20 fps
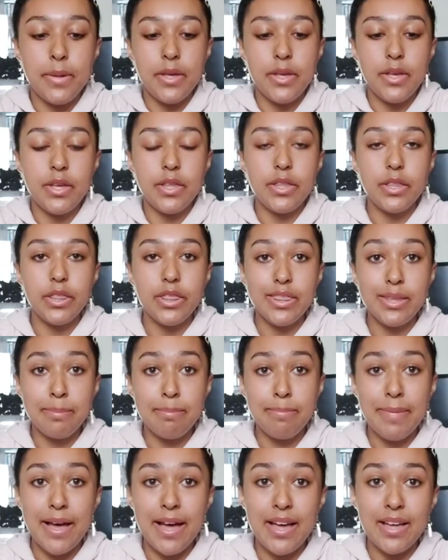put the
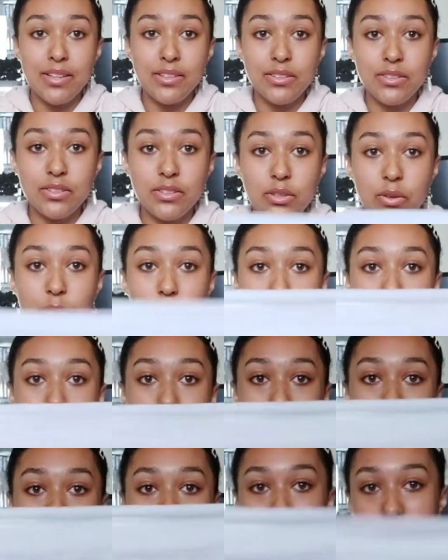bands
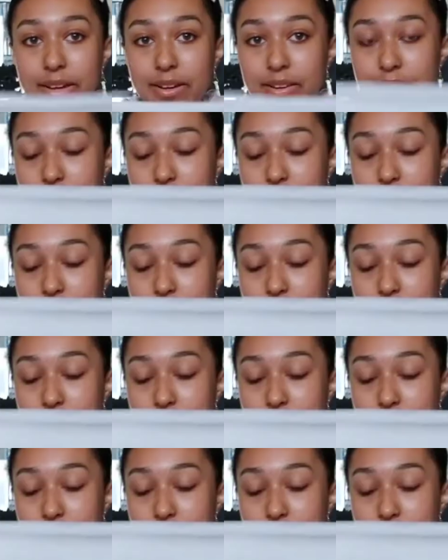on the wet